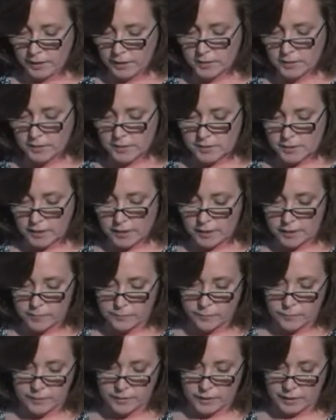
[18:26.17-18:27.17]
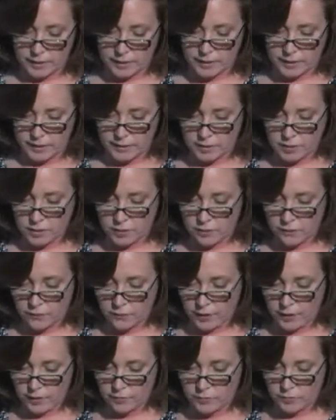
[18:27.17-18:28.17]
Instead, in nineteen oh
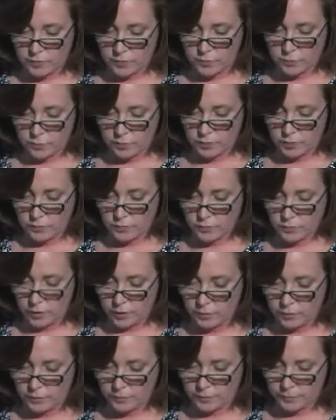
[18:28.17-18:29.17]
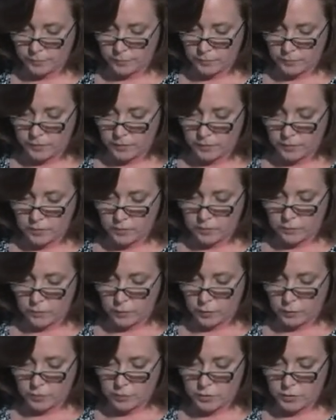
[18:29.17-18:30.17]
five, Miz Wood wrote
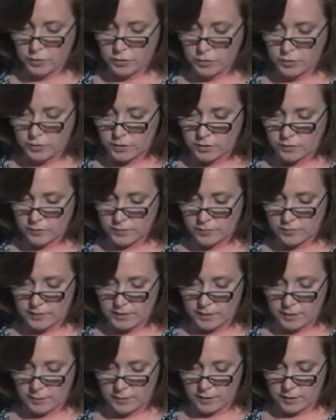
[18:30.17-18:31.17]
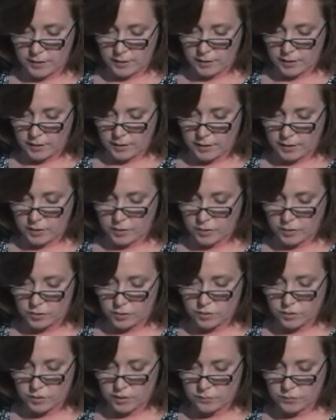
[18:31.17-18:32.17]
former students from the seminary and
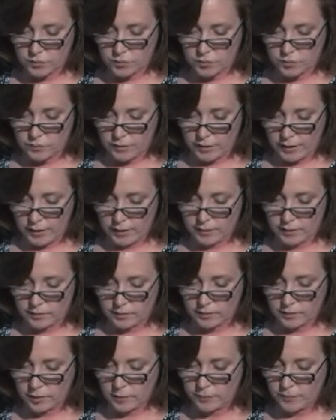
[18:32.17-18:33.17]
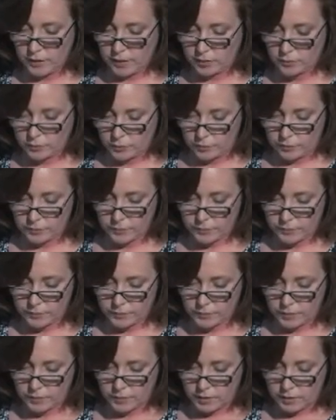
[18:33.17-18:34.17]
urged them to create an alumnae group.
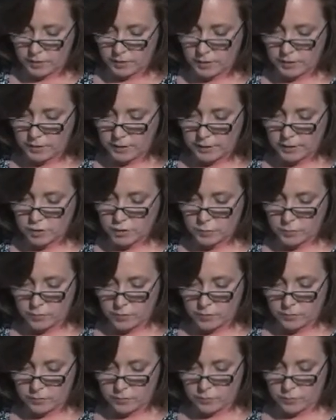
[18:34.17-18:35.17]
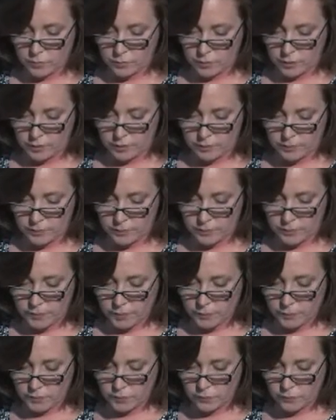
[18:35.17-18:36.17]
The Leache-Wood Memorial
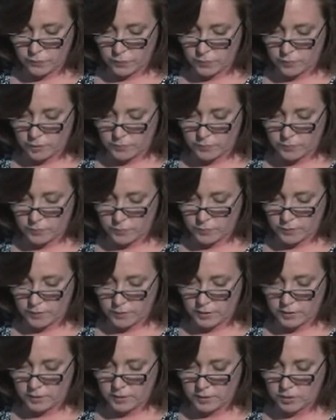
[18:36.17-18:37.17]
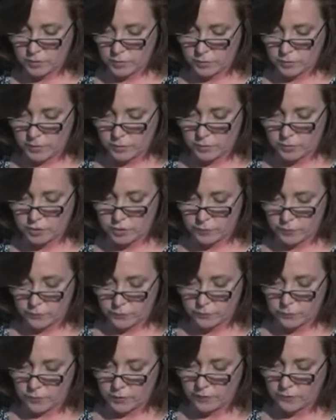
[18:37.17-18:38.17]
was formed with an initial membership
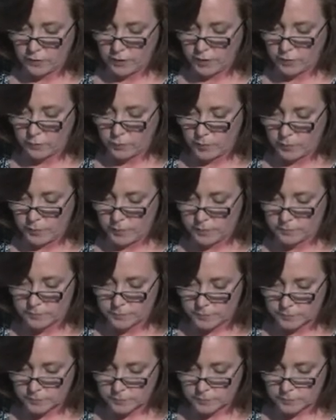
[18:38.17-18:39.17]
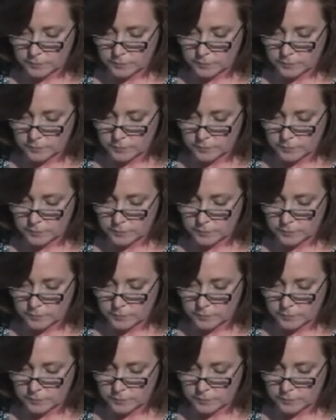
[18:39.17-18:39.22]
of forty-five women.